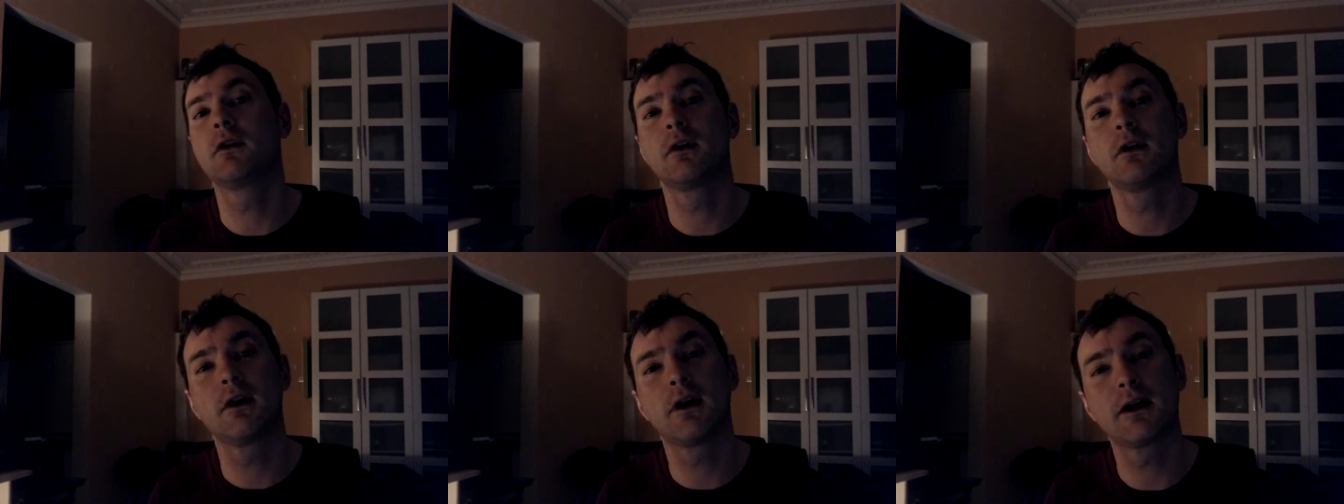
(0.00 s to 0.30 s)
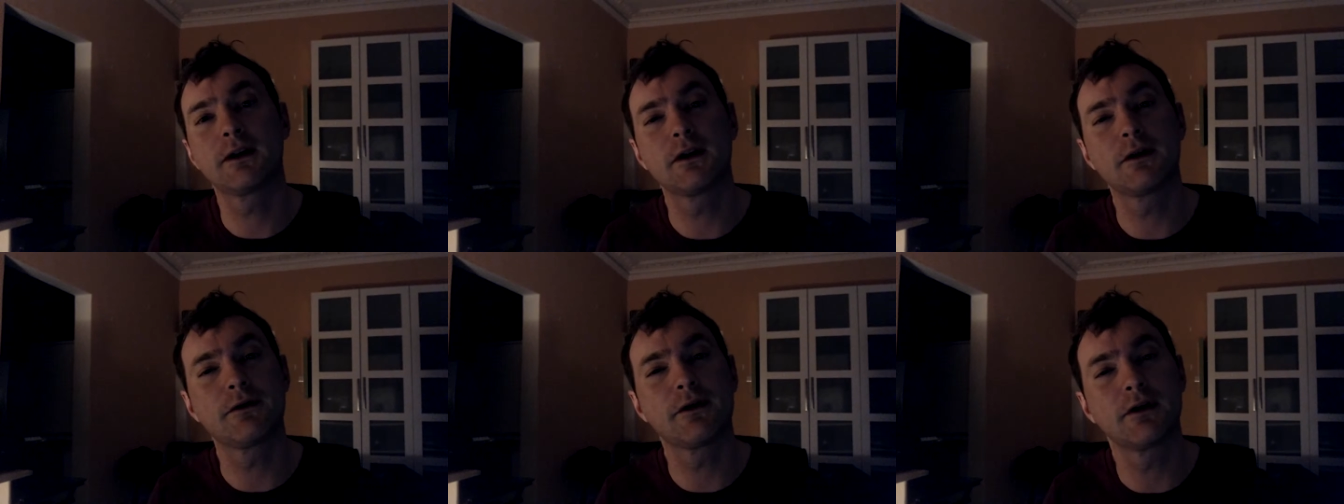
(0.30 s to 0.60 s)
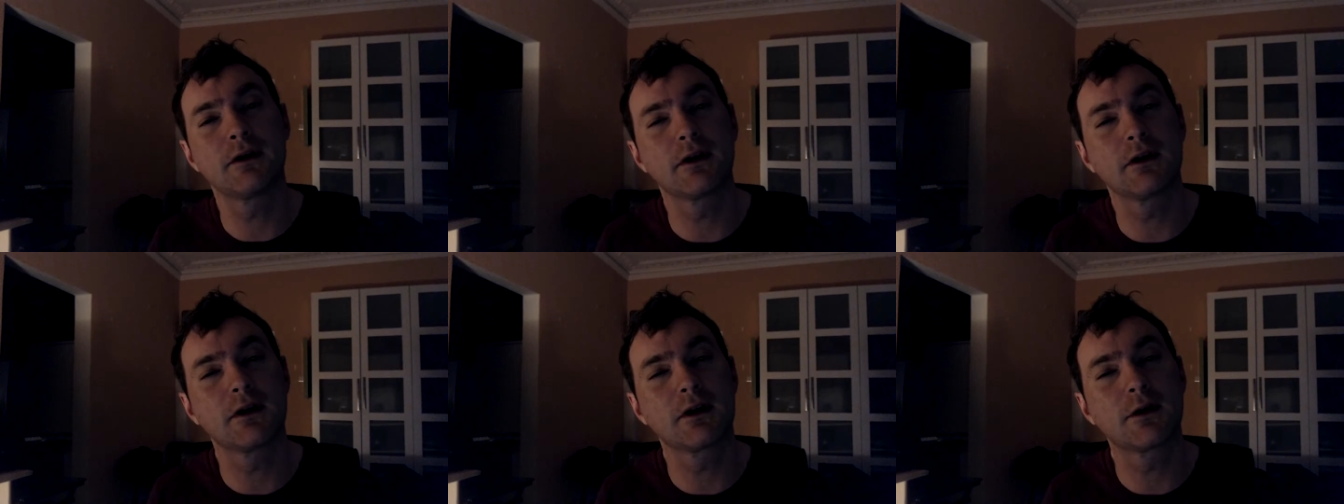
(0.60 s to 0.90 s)
I don't think
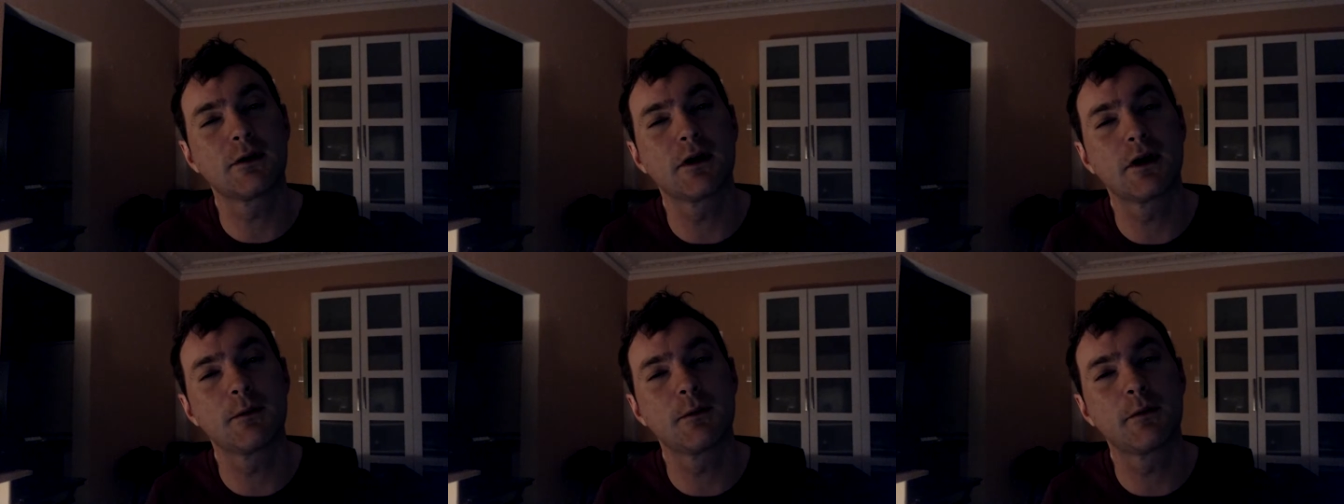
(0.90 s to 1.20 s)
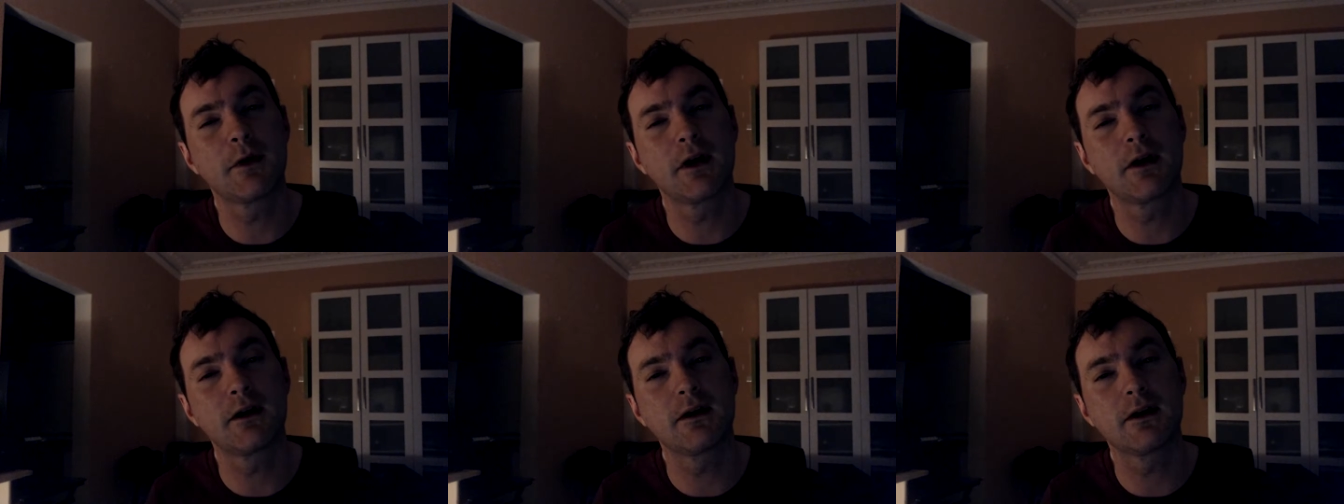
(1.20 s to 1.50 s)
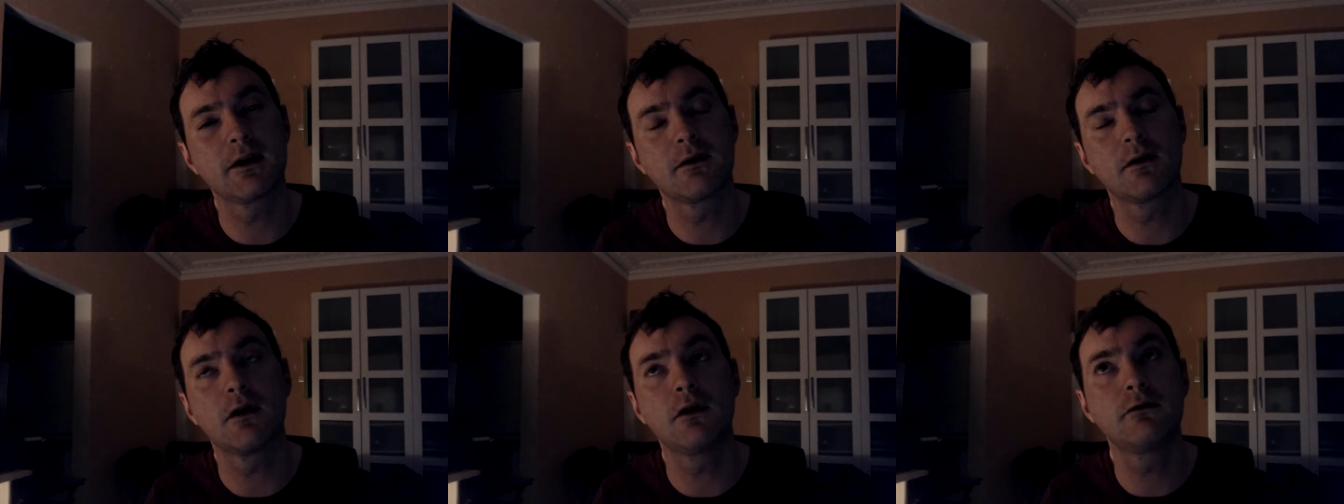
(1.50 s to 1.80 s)
they'll quite make
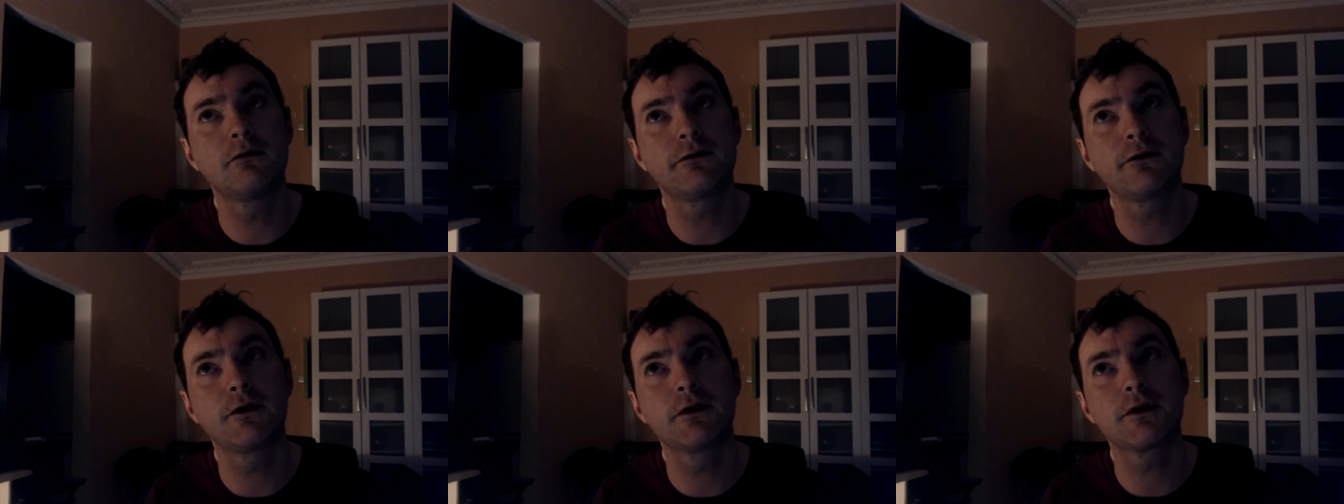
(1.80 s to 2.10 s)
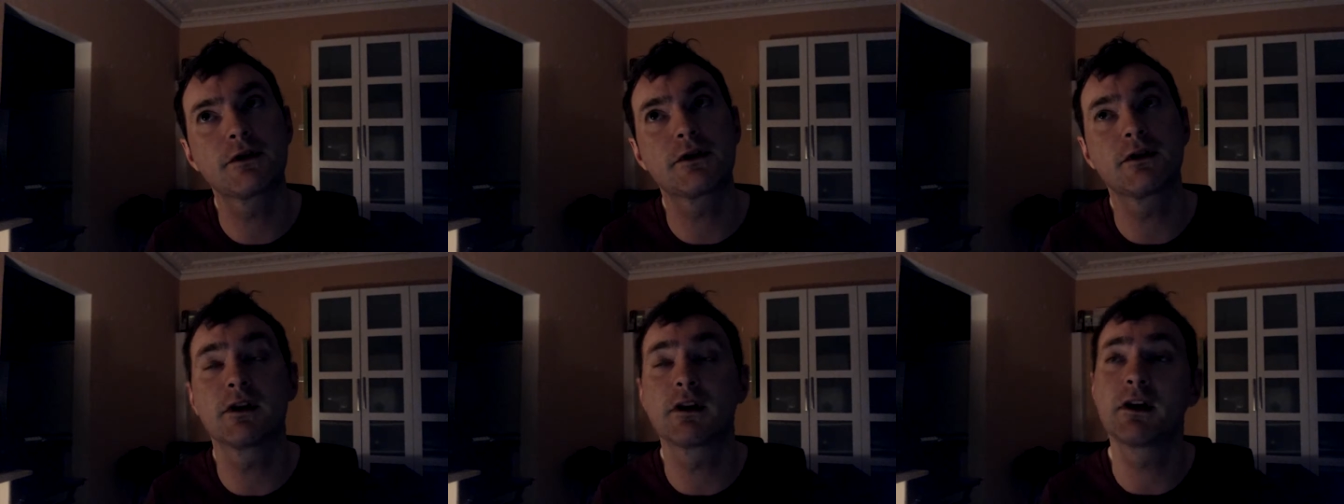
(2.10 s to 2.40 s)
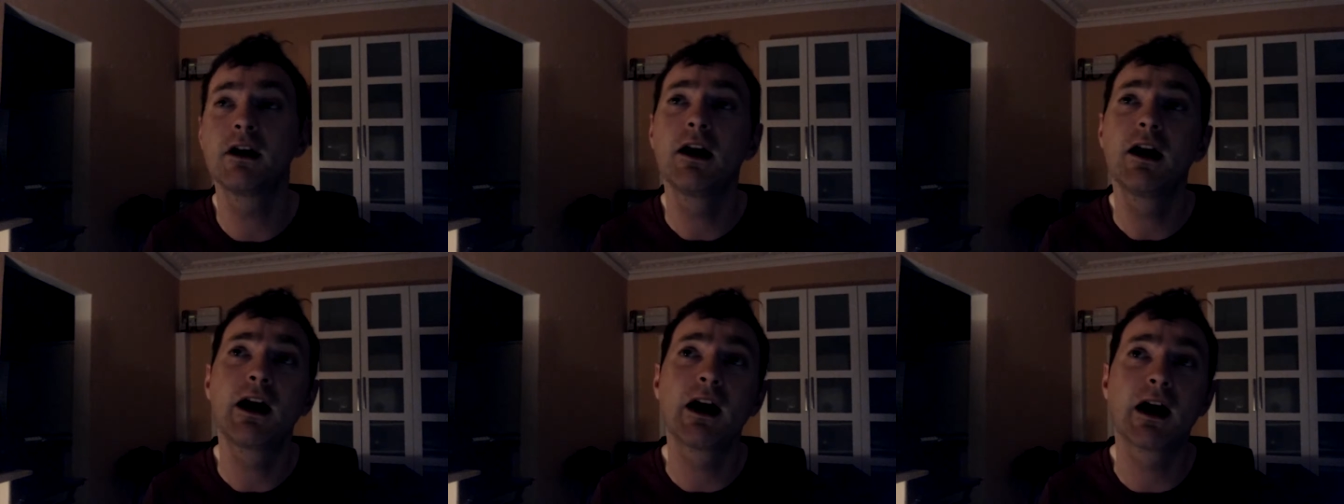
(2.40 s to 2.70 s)
it. Unfortunately,
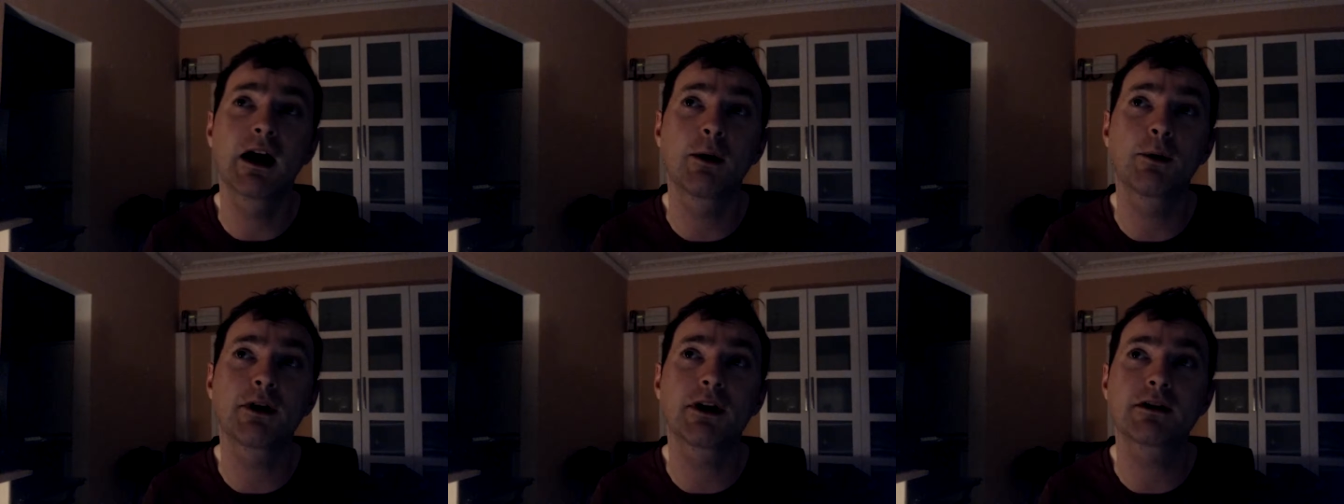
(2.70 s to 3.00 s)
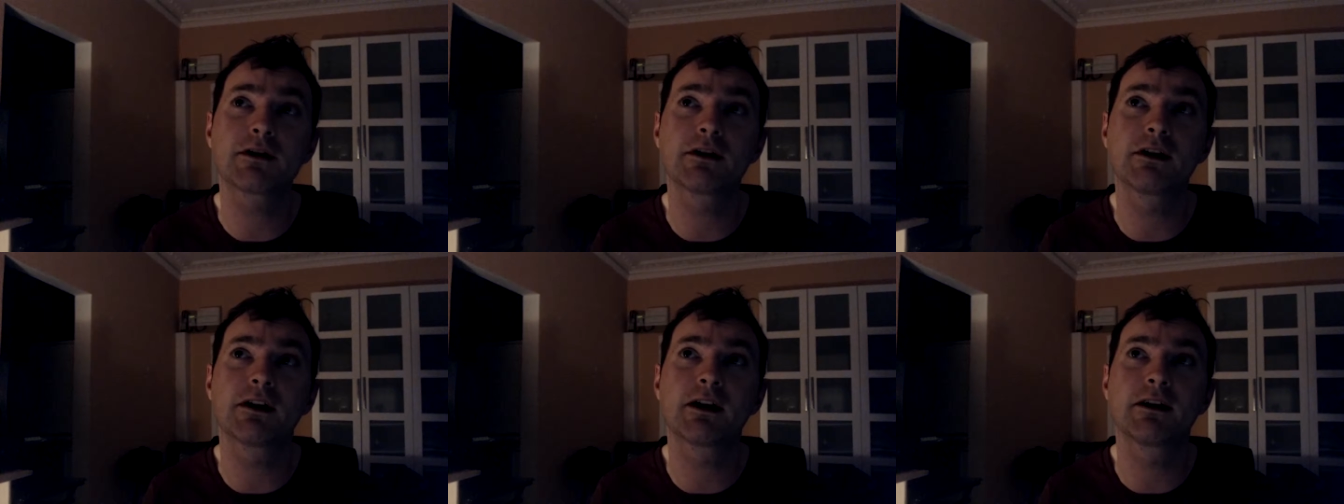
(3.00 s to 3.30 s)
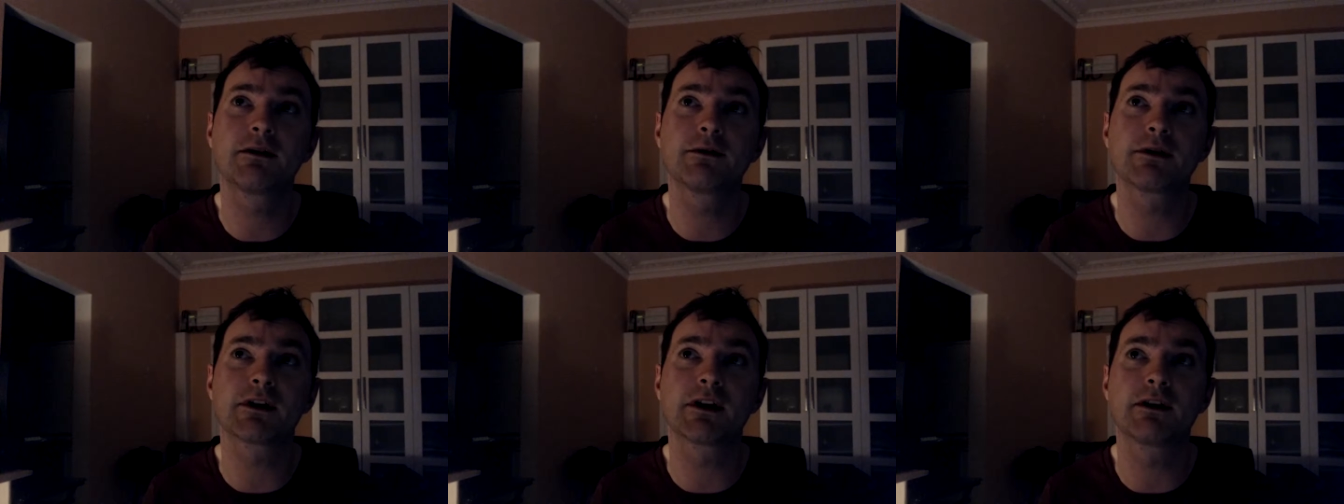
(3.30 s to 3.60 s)
I would actually like them
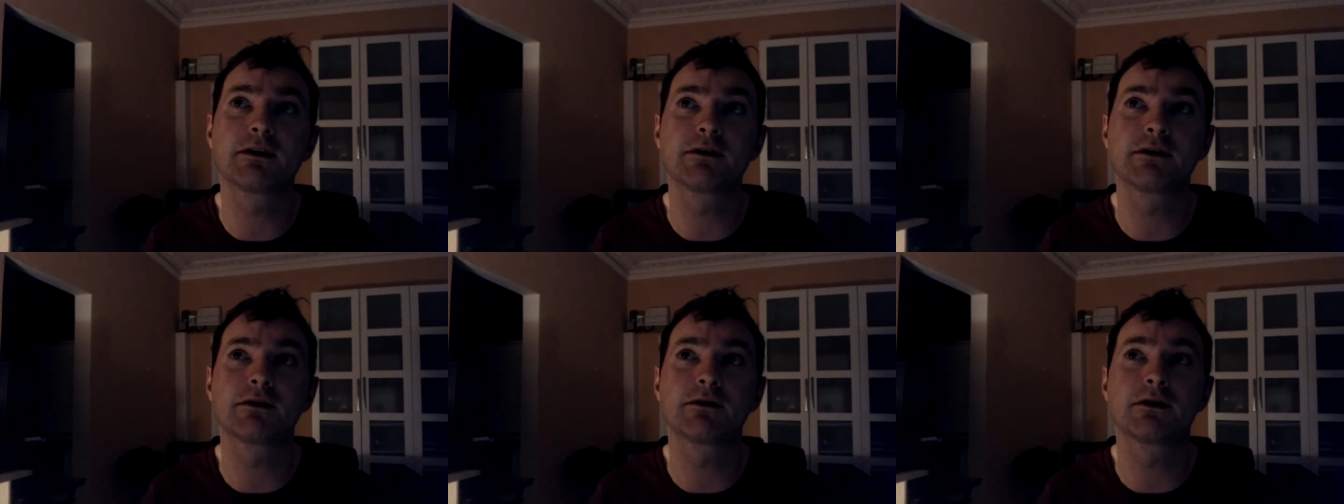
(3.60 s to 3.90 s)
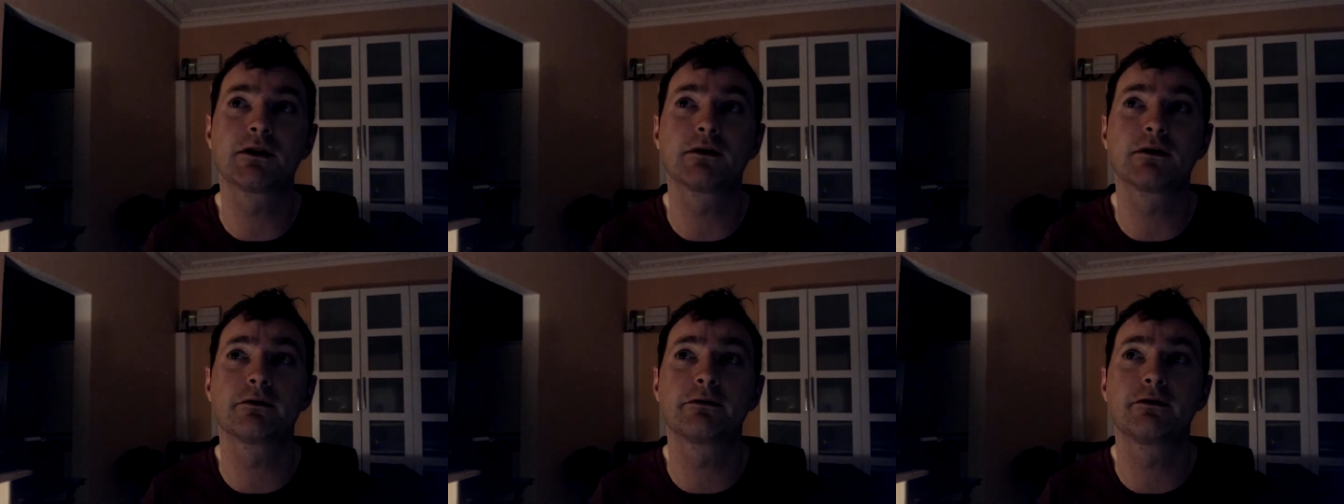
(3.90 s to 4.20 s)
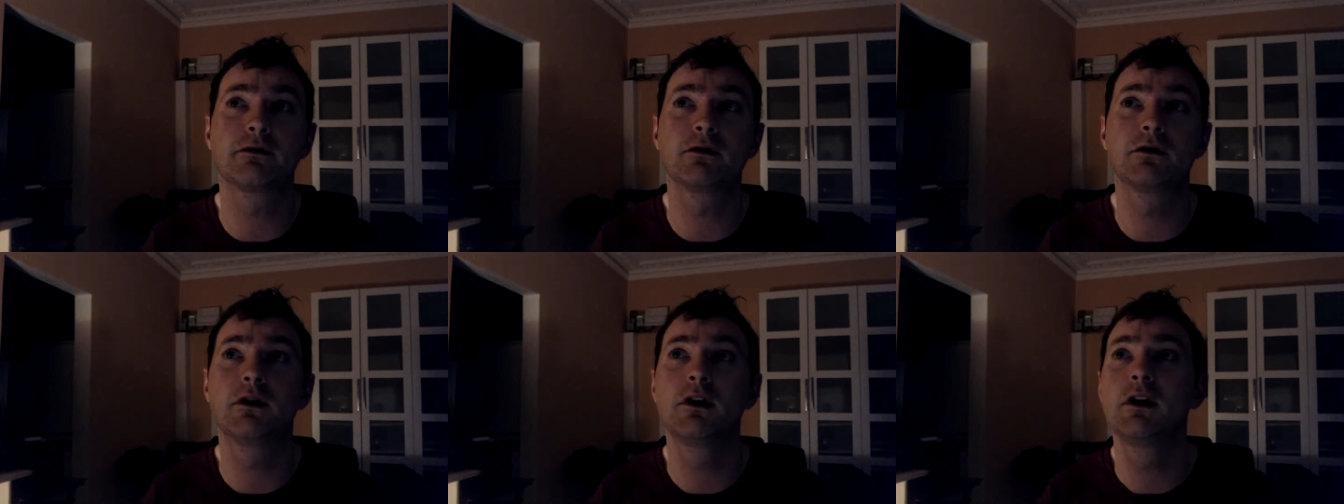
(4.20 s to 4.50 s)
to get into the top
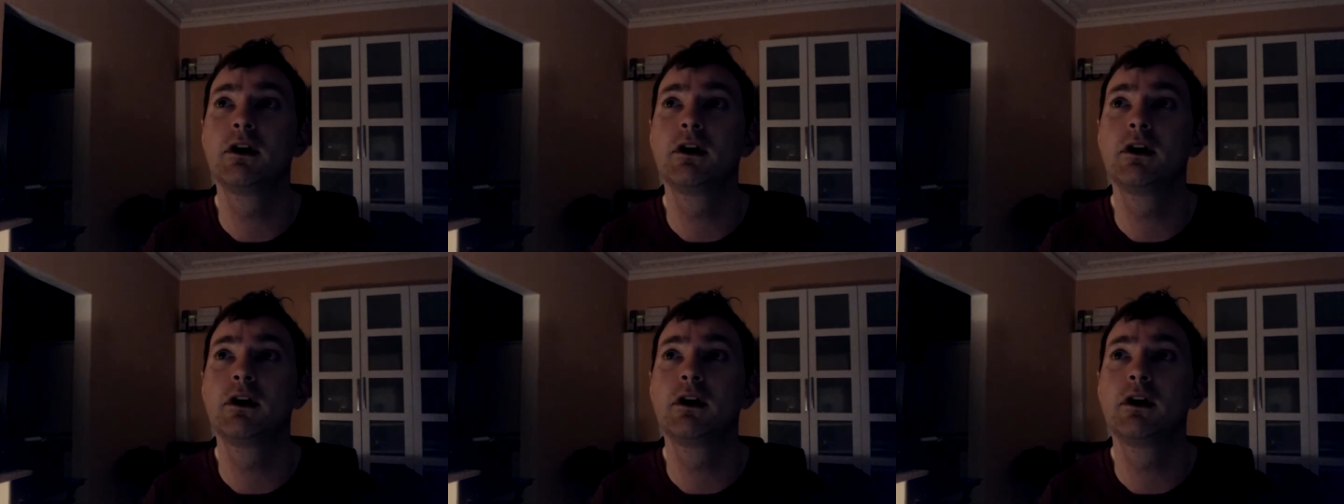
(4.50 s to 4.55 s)
four,